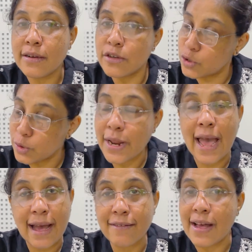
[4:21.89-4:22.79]
You should
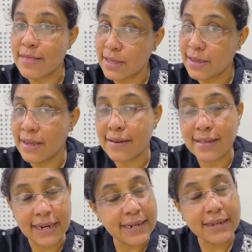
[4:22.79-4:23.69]
have, as I
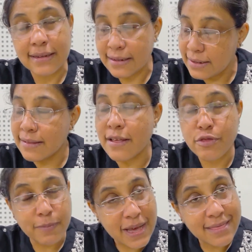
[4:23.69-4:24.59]
said,
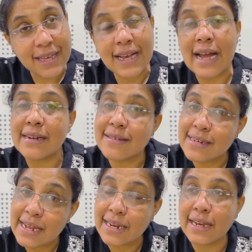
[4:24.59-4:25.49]
this basic
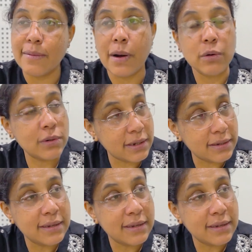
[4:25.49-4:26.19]
understanding about,